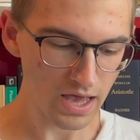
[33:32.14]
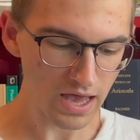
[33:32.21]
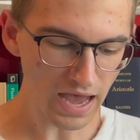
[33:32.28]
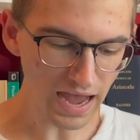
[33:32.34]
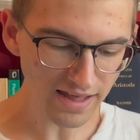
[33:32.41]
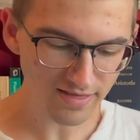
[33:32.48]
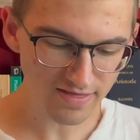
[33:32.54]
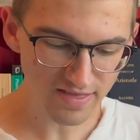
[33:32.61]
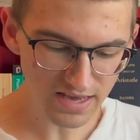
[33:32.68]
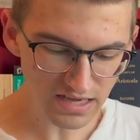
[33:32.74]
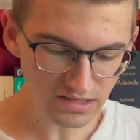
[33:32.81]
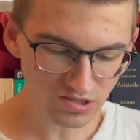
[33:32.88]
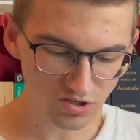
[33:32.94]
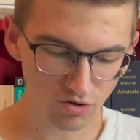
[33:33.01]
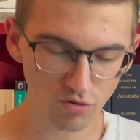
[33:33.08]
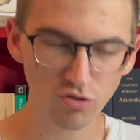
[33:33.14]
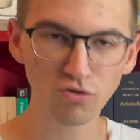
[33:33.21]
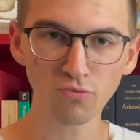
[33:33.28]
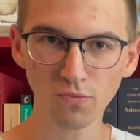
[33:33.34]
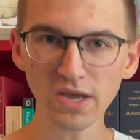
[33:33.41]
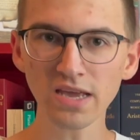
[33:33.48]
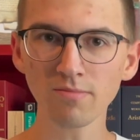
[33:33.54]
And these
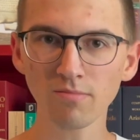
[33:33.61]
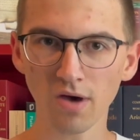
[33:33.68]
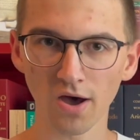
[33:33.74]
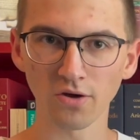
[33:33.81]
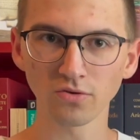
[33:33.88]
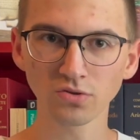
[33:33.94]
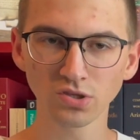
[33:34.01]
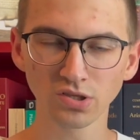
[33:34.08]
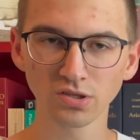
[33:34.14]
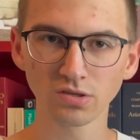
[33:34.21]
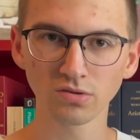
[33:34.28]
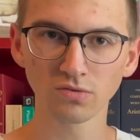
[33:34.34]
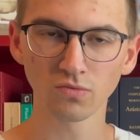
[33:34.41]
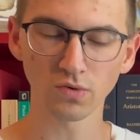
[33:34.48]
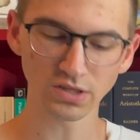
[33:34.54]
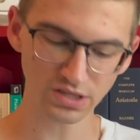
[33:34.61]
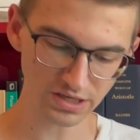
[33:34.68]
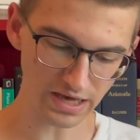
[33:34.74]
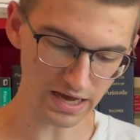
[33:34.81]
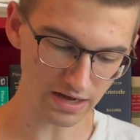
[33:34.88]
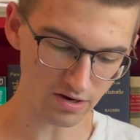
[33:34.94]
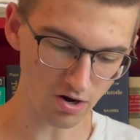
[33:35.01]
three modes, once
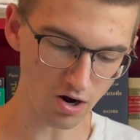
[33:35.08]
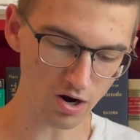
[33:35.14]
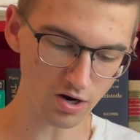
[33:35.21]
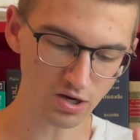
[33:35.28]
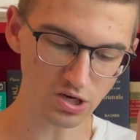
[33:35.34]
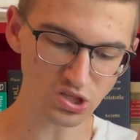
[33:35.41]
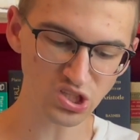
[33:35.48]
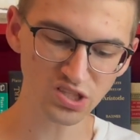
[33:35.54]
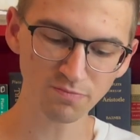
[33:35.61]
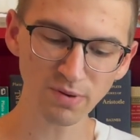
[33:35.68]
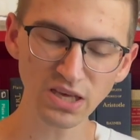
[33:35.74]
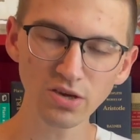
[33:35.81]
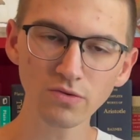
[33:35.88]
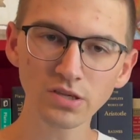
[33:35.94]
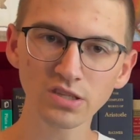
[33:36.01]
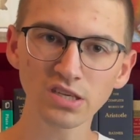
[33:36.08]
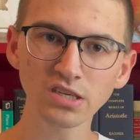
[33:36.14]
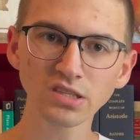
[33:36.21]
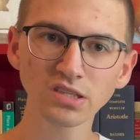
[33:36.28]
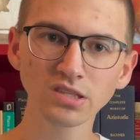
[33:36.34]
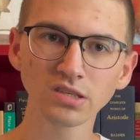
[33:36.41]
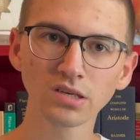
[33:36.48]
again, are
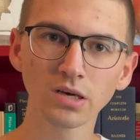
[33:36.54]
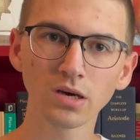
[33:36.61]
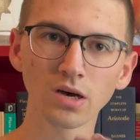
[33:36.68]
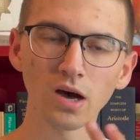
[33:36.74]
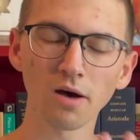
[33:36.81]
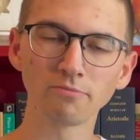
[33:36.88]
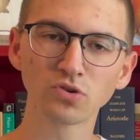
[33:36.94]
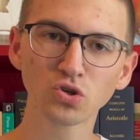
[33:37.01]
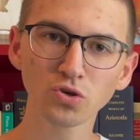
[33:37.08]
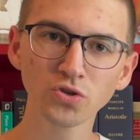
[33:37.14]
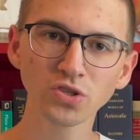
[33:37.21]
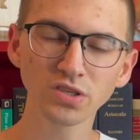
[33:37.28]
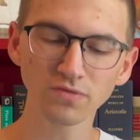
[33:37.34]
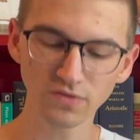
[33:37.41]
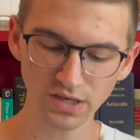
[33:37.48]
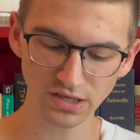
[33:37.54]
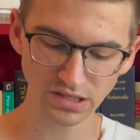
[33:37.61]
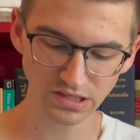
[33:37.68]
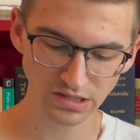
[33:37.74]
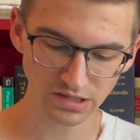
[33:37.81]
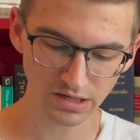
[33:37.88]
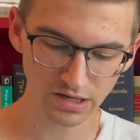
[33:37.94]
conspicuousness,
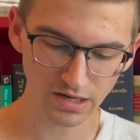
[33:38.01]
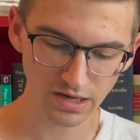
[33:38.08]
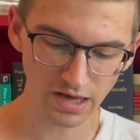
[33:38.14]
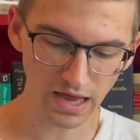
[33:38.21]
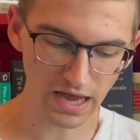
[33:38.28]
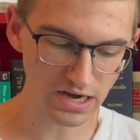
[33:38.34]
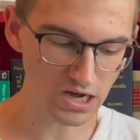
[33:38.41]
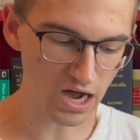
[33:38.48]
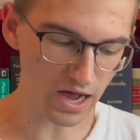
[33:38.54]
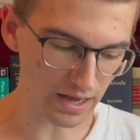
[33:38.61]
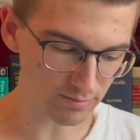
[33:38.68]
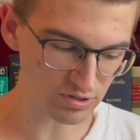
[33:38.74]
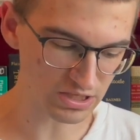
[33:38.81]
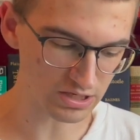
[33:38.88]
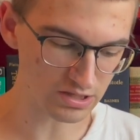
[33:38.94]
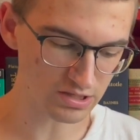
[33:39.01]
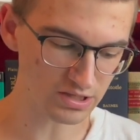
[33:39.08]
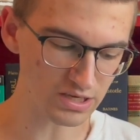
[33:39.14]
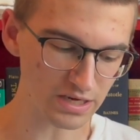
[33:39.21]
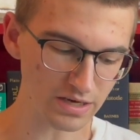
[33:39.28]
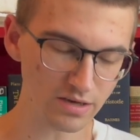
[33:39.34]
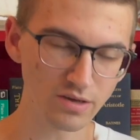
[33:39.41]
obtrusiveness, and
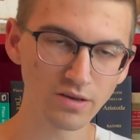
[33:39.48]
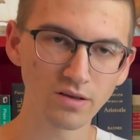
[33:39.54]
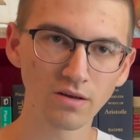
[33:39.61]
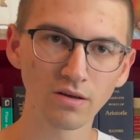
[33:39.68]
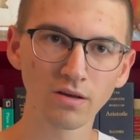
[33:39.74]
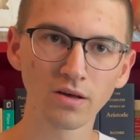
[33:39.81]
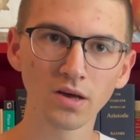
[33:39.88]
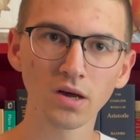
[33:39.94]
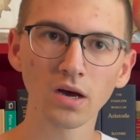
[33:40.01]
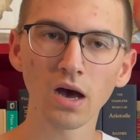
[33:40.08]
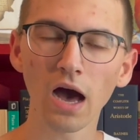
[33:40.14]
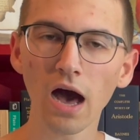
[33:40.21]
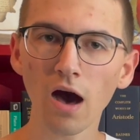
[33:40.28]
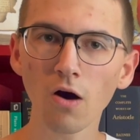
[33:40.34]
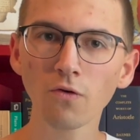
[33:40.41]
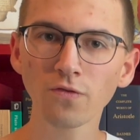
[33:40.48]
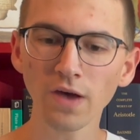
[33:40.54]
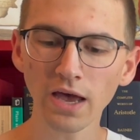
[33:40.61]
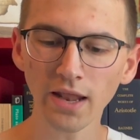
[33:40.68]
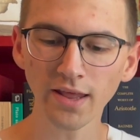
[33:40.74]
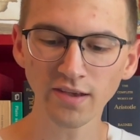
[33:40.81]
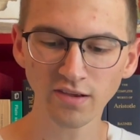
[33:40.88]
obstinacy.
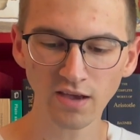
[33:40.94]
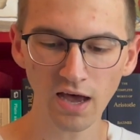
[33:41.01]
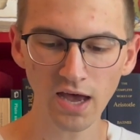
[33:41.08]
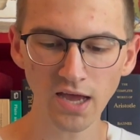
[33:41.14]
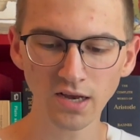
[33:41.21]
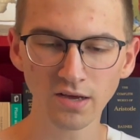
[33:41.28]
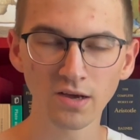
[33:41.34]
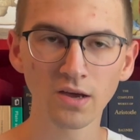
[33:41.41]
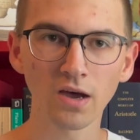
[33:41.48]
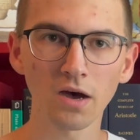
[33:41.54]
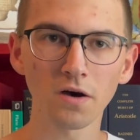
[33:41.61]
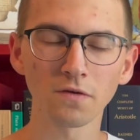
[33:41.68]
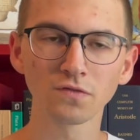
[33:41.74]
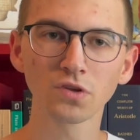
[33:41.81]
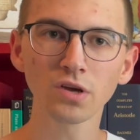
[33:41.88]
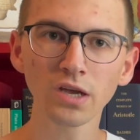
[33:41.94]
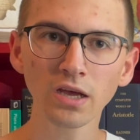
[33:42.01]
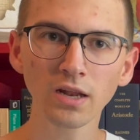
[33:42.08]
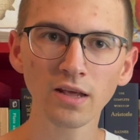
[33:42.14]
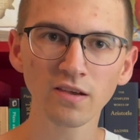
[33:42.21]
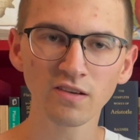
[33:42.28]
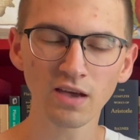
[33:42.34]
Auffälligkeit,
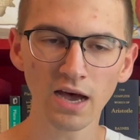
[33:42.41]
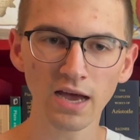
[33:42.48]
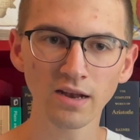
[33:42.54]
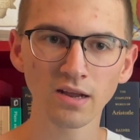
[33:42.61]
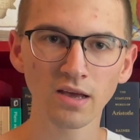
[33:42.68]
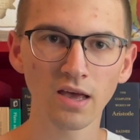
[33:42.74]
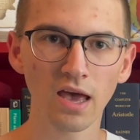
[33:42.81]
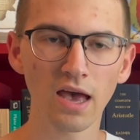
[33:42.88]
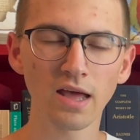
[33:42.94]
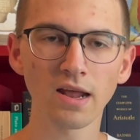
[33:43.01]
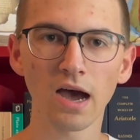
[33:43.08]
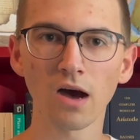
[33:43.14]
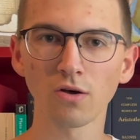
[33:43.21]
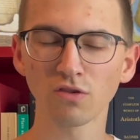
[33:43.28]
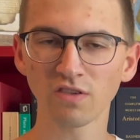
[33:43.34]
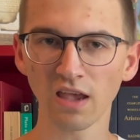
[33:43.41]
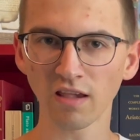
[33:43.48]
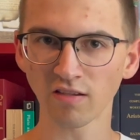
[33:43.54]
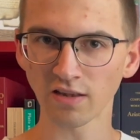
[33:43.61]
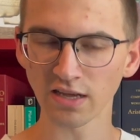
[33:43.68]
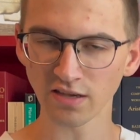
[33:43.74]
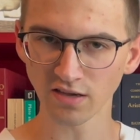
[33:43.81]
Aufdringlichkeit, and
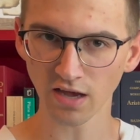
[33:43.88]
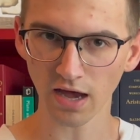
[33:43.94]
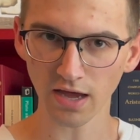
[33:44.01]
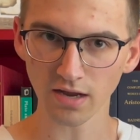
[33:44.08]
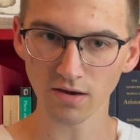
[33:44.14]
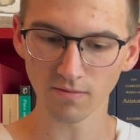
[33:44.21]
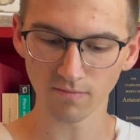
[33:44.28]
Aussäßlichkeit.